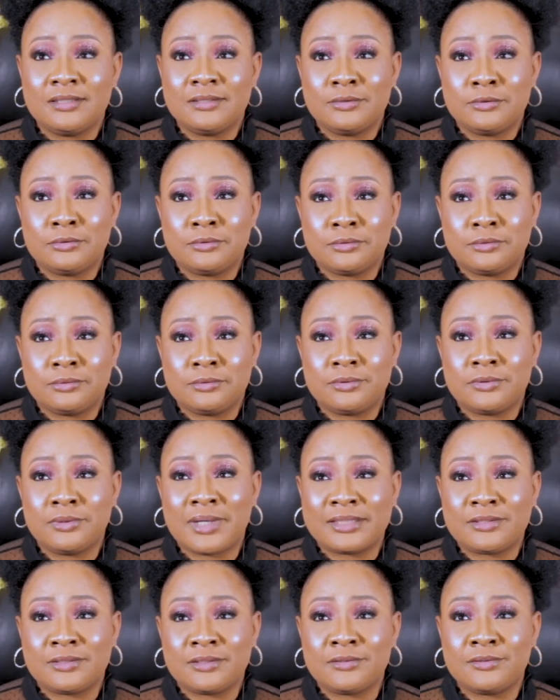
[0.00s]
so
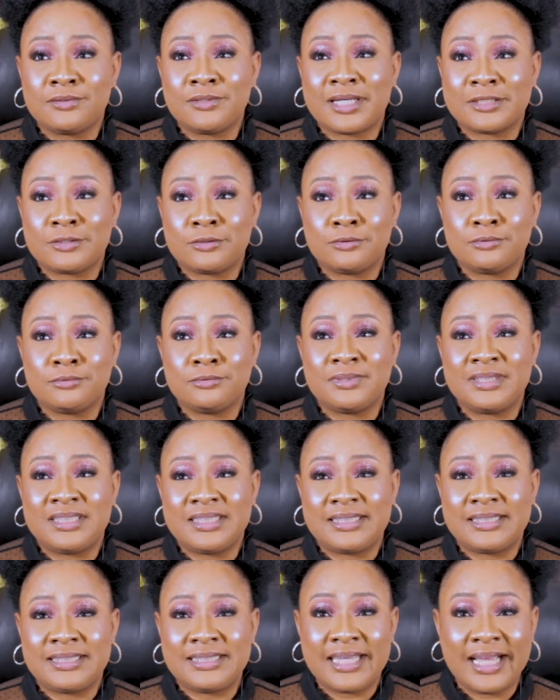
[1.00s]
as to
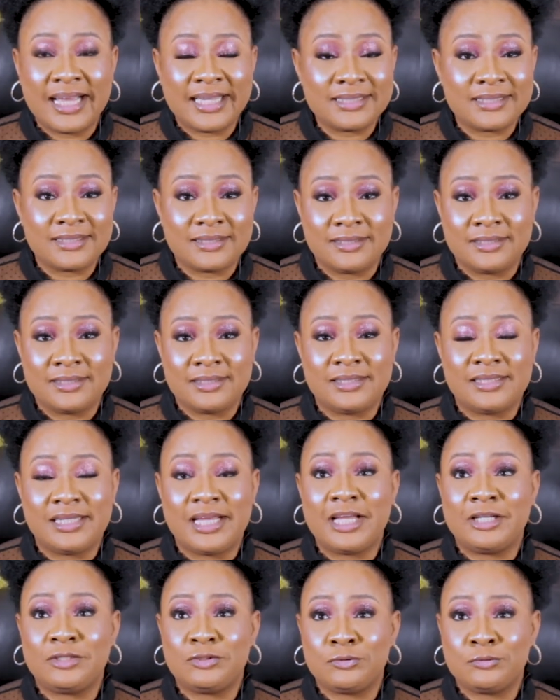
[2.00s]
distend the
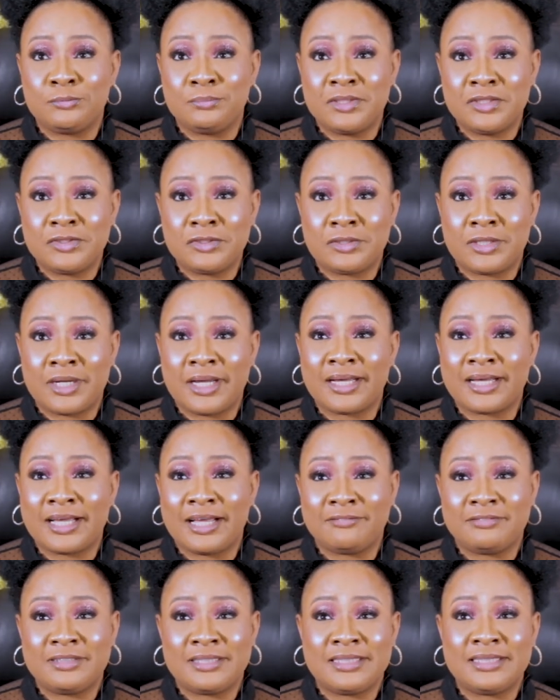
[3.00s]
endometrial
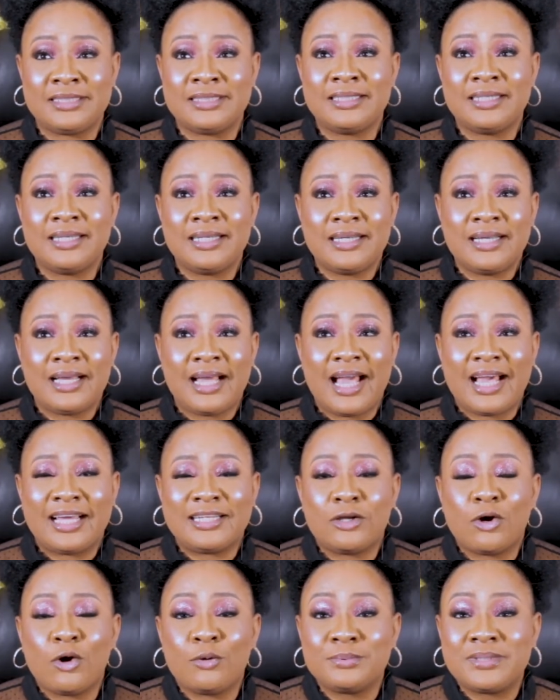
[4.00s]
cavity
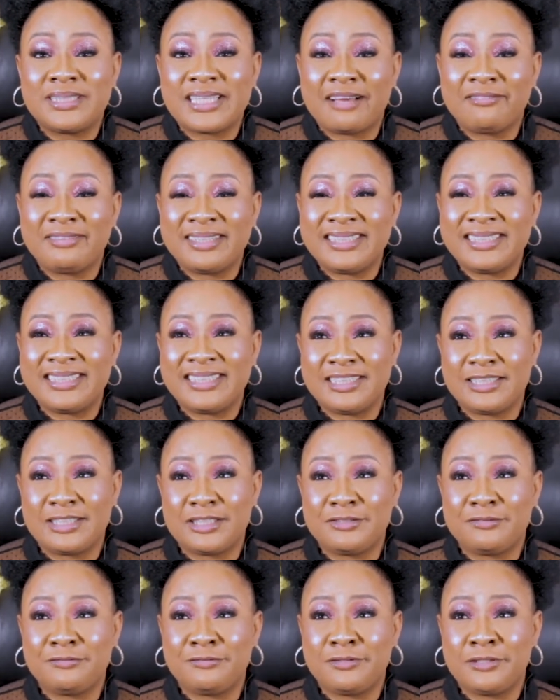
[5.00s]
and observing
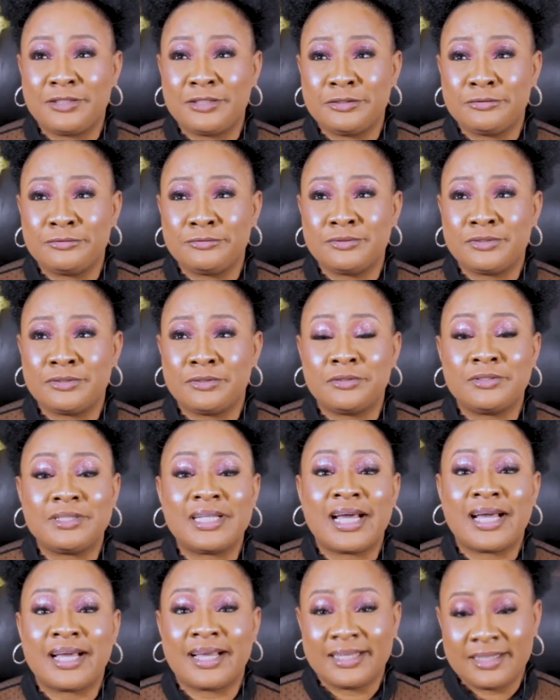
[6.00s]
this fluid
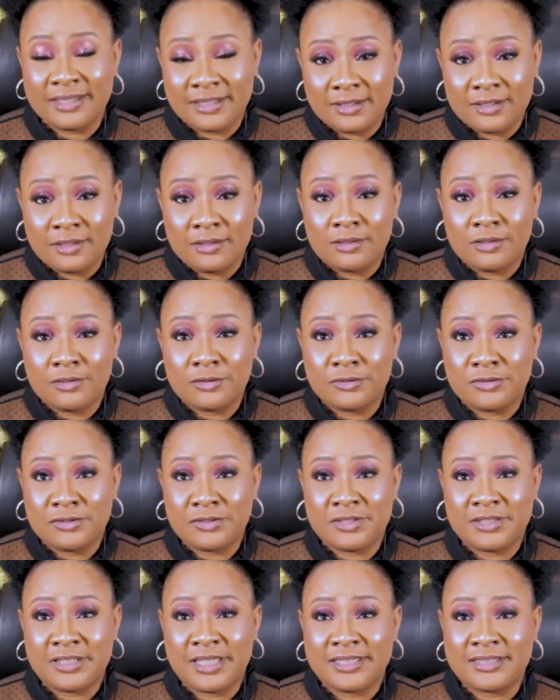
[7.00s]
under
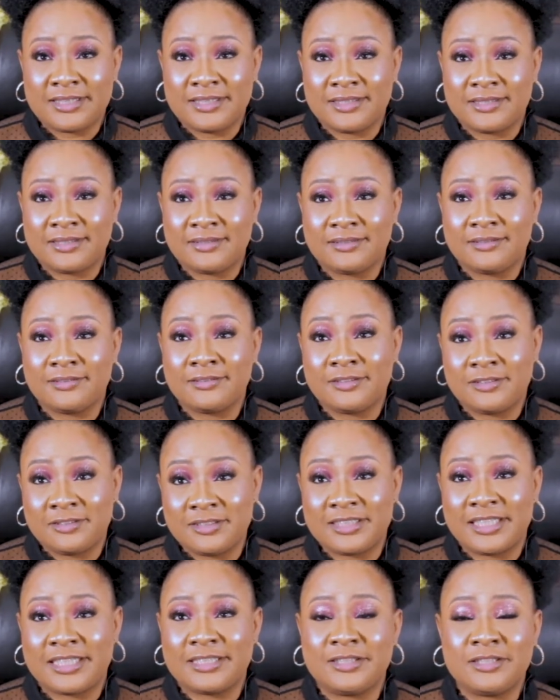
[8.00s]

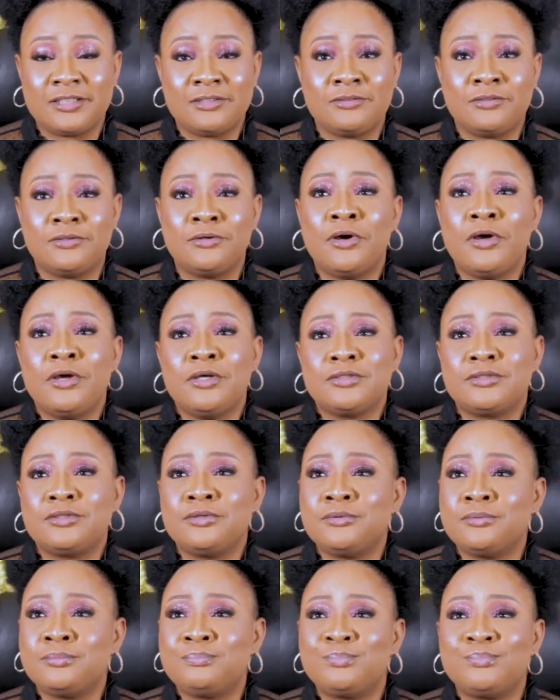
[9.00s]
ultrasound, you know.
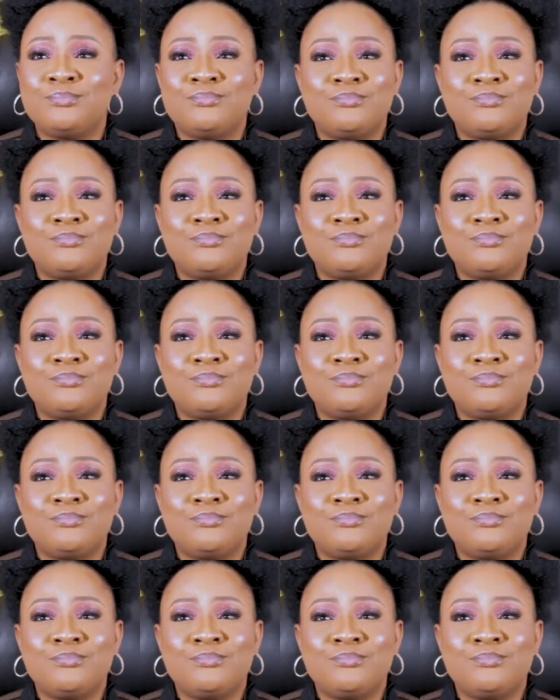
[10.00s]
So